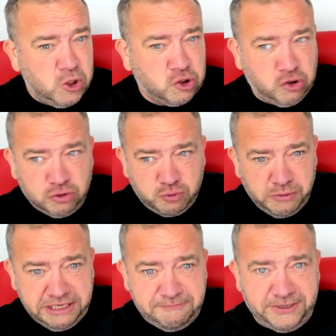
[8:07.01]
Could
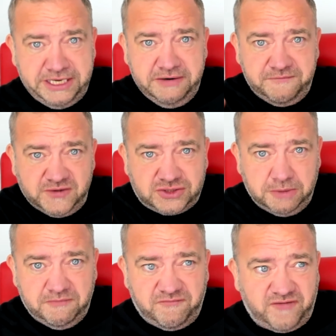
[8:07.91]
we be in for
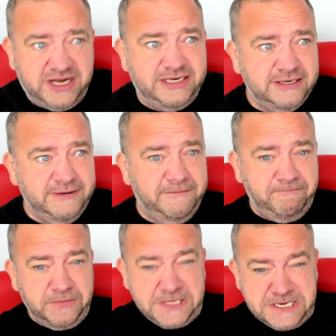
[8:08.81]
something?
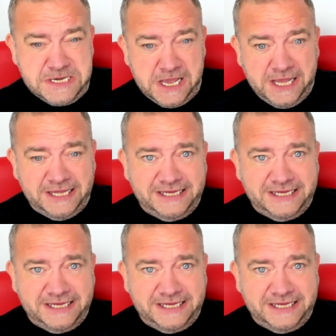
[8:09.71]
Yeah.